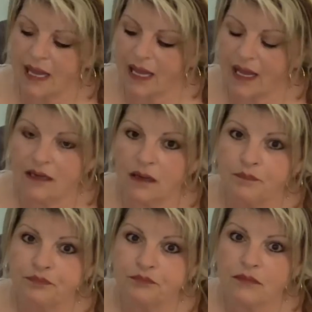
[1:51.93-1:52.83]
And
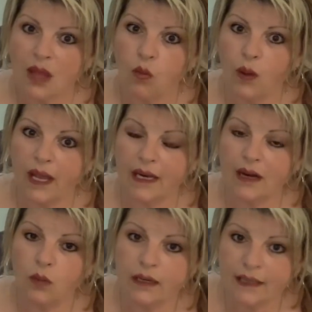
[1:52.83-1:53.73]
when I
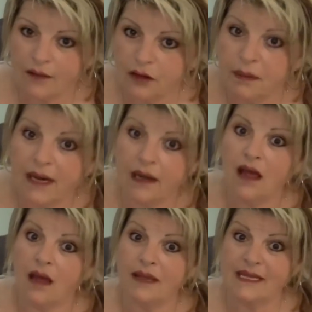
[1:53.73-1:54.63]
went down there to pick it
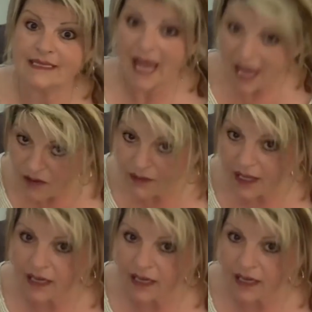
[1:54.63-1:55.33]
up, it's heavy.